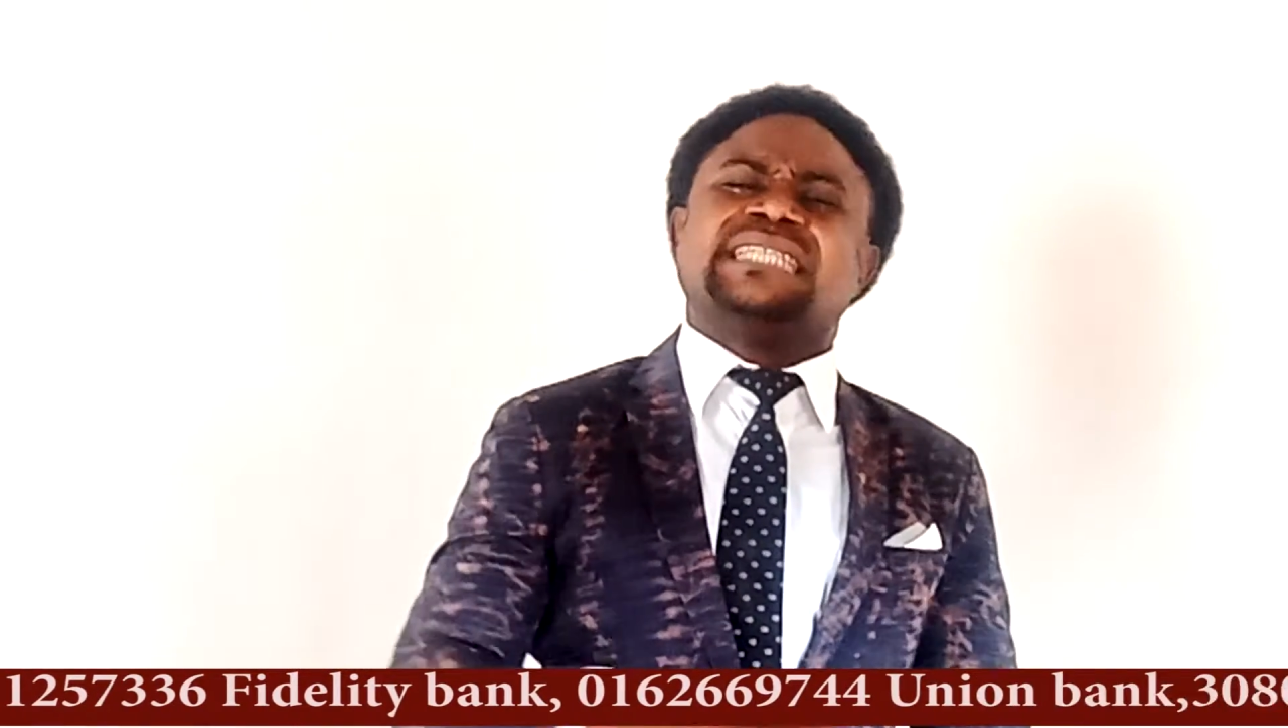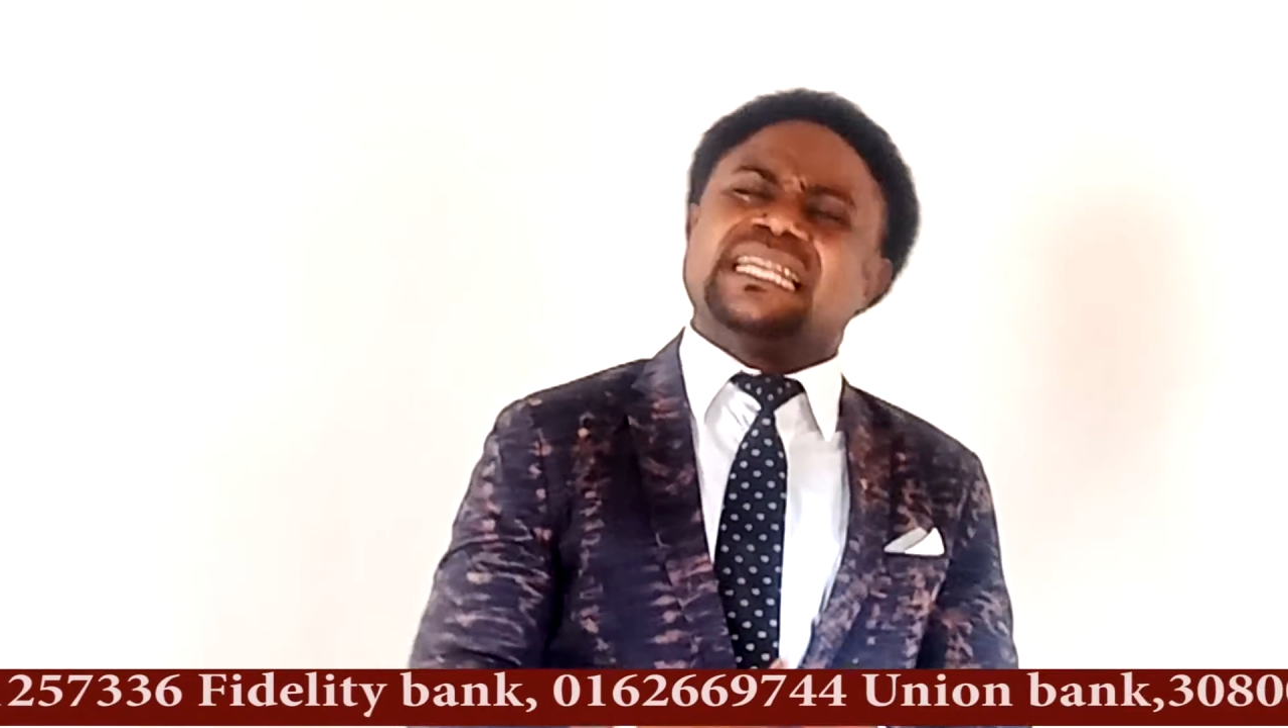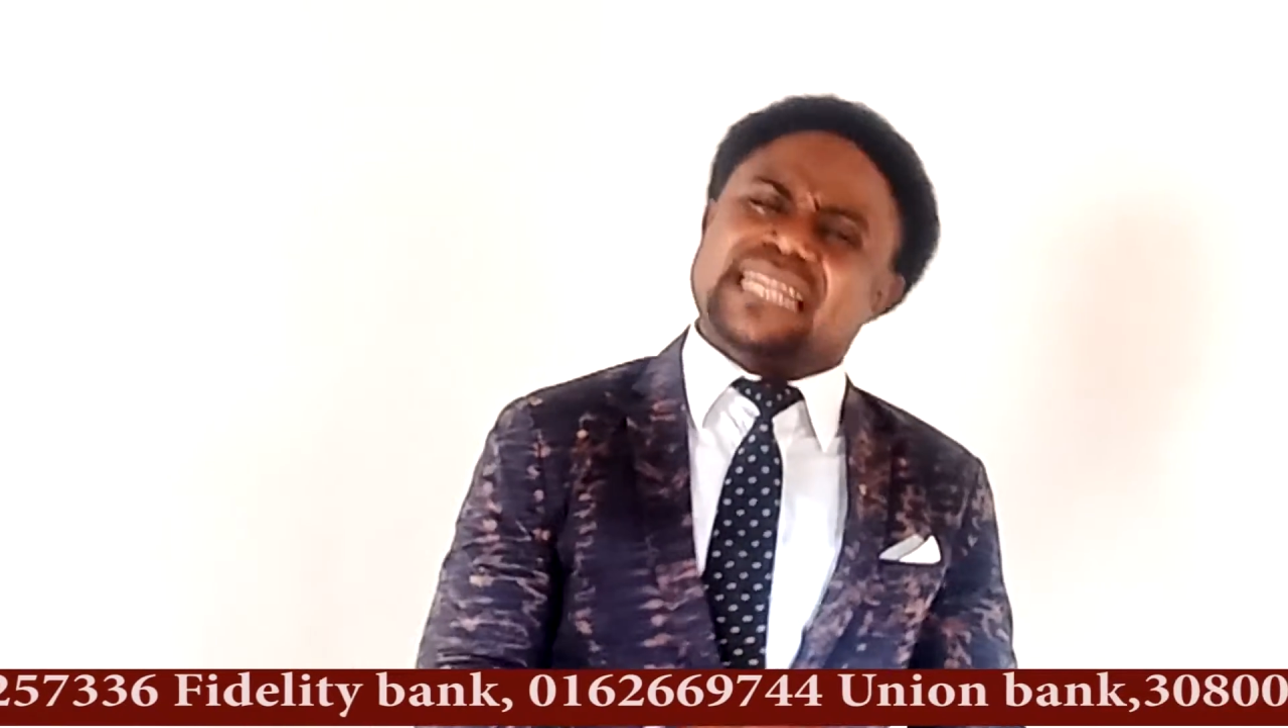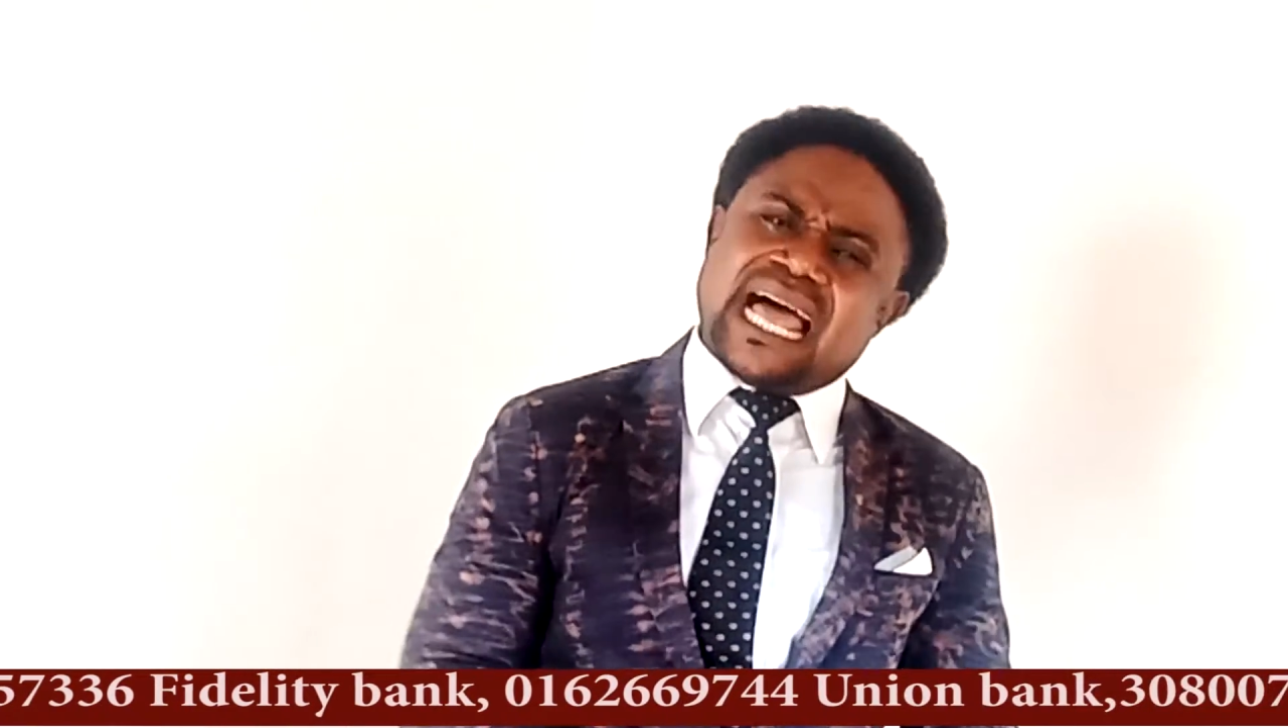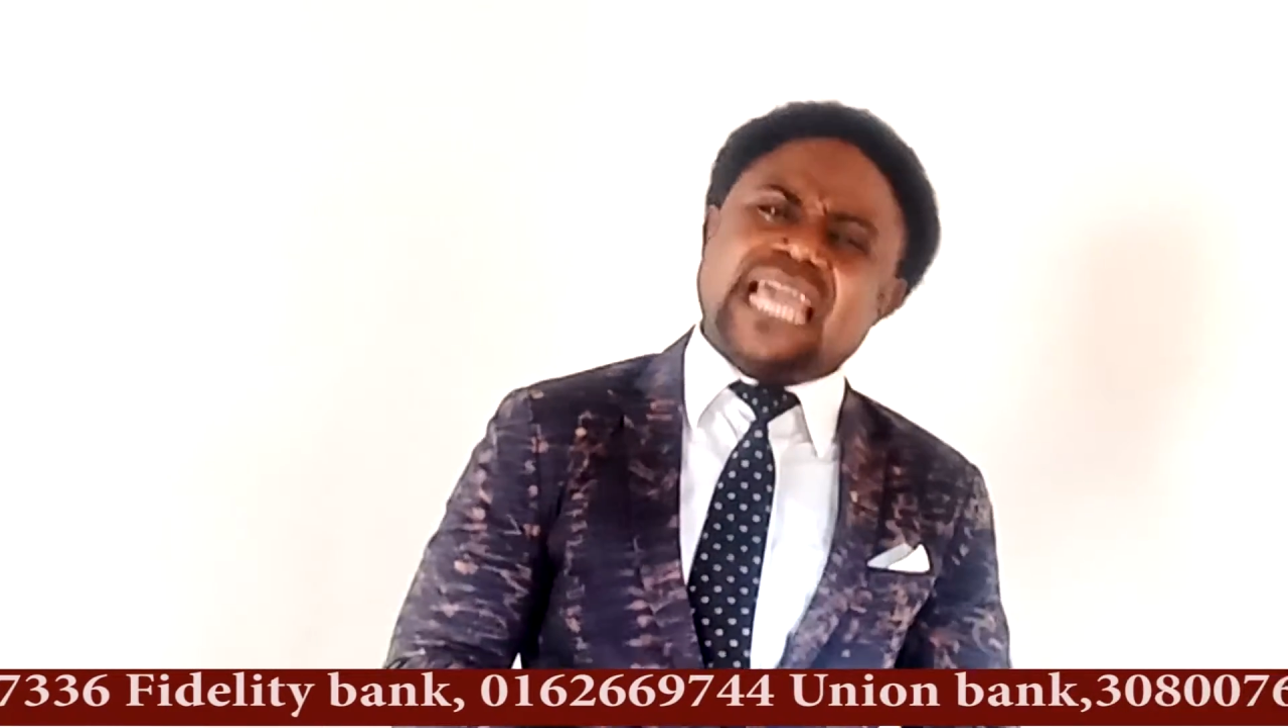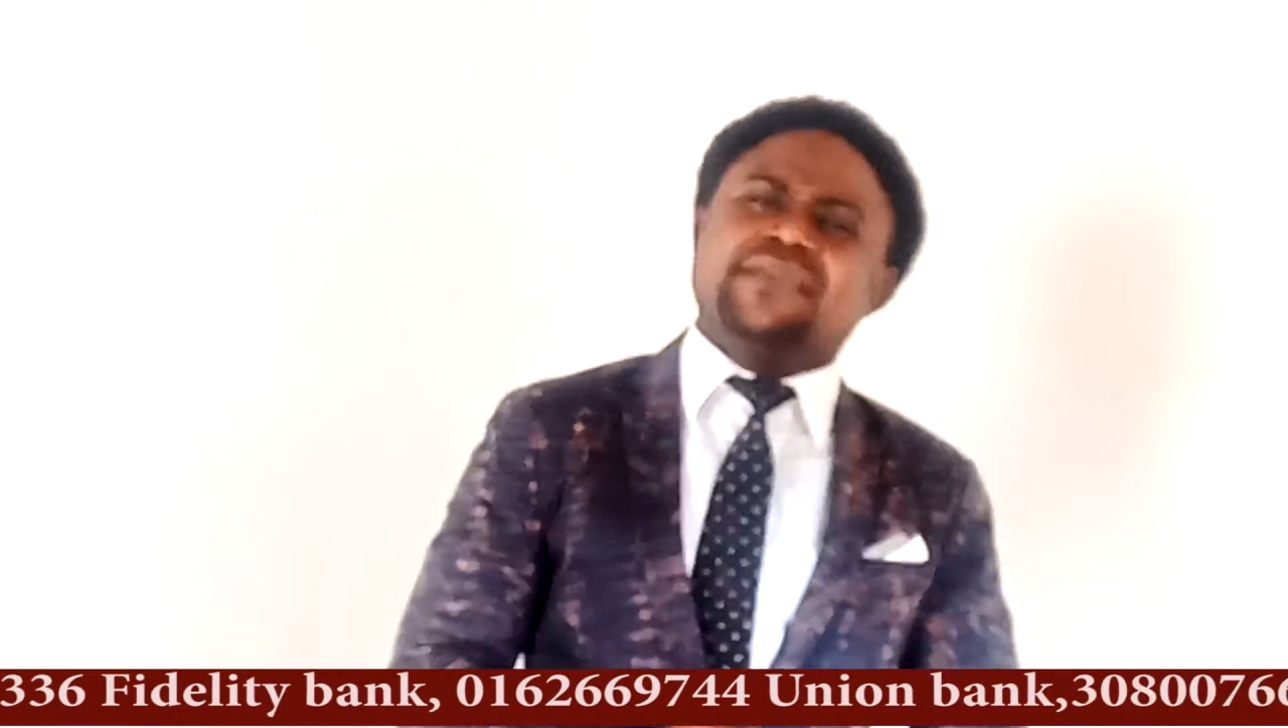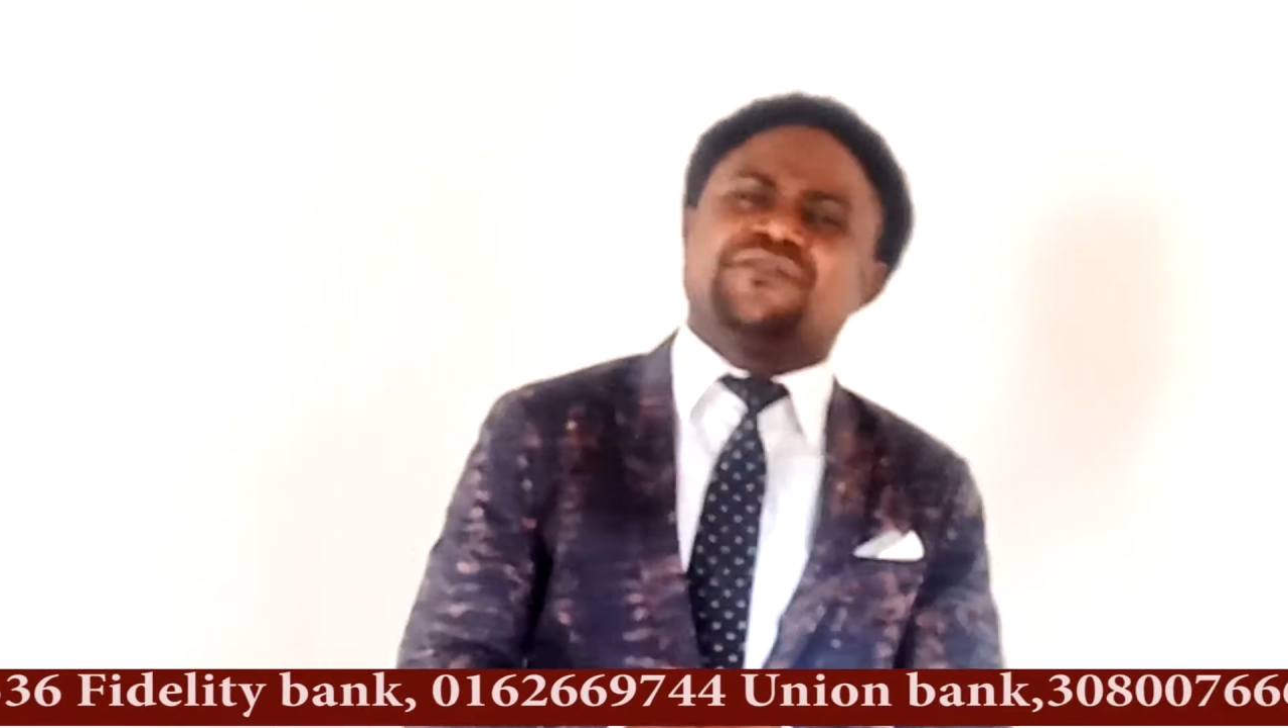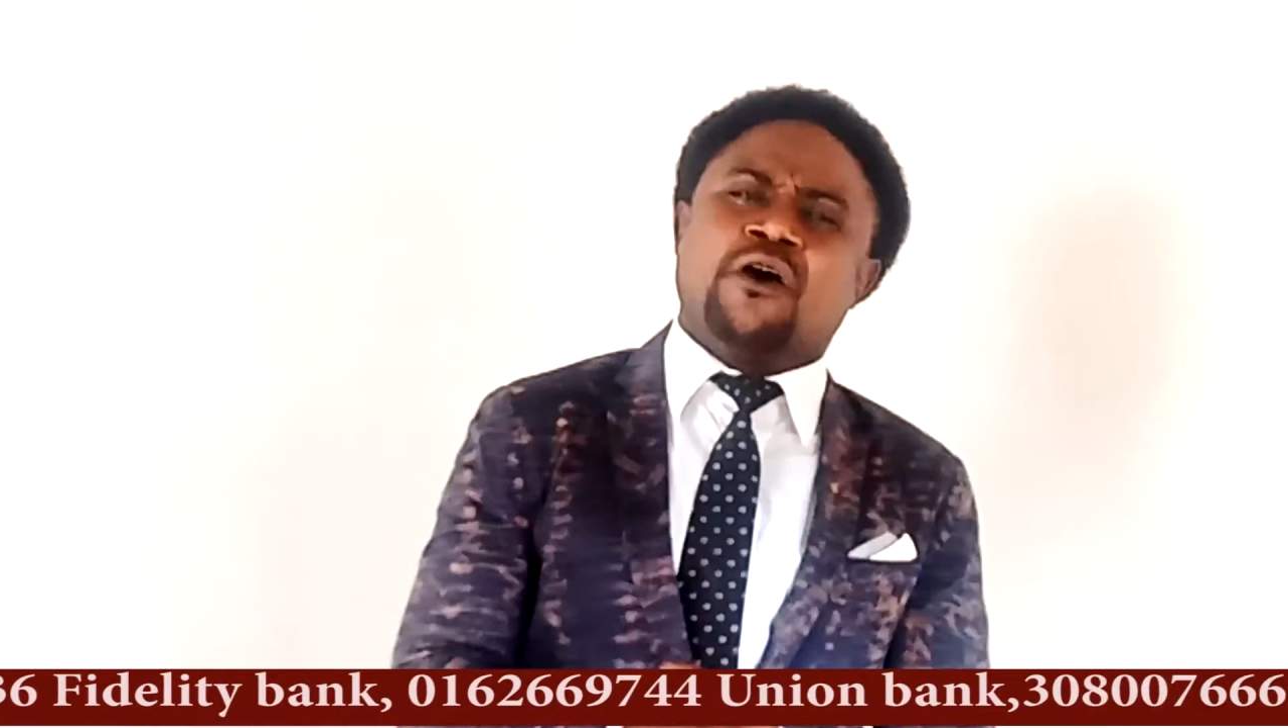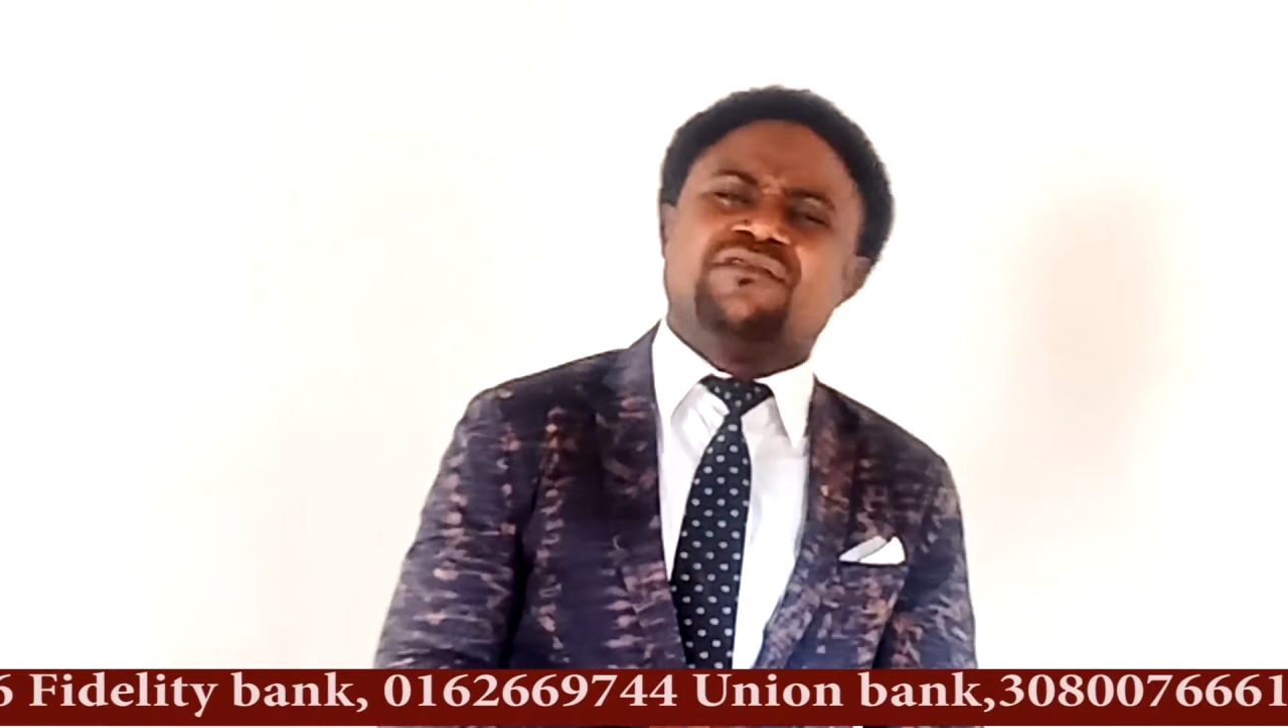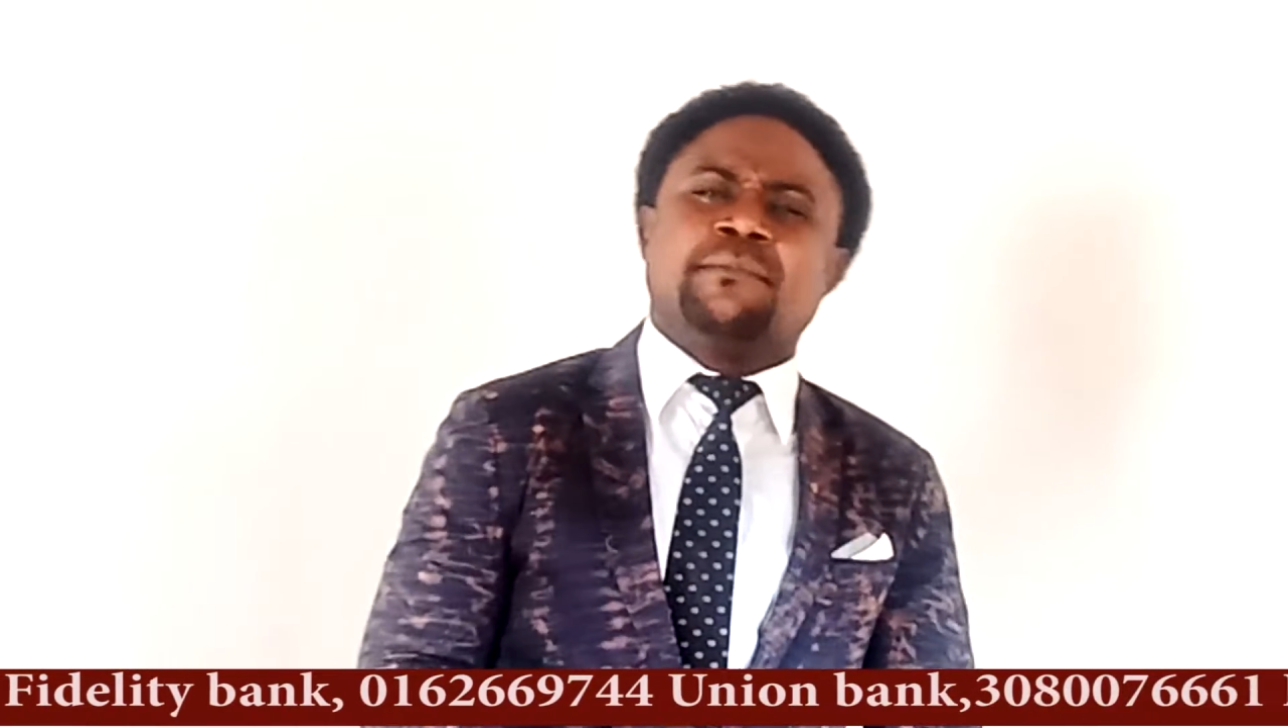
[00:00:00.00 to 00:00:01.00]
the life
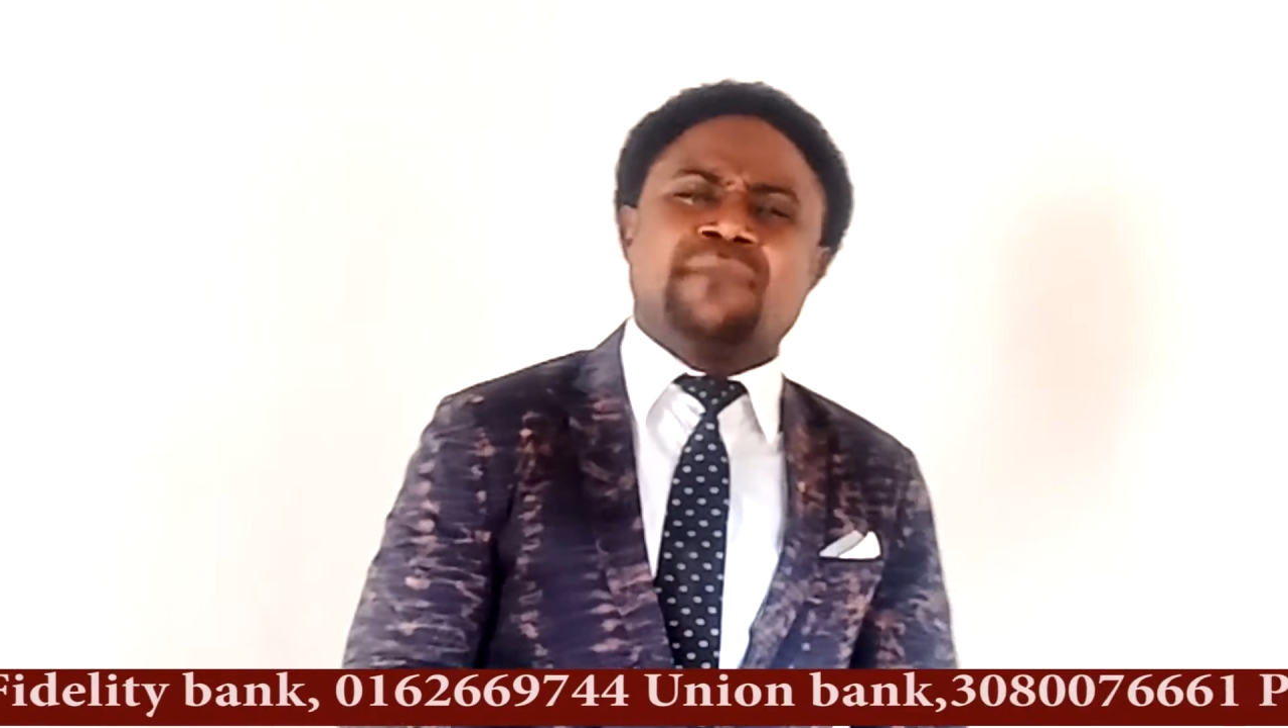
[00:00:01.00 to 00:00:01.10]
of a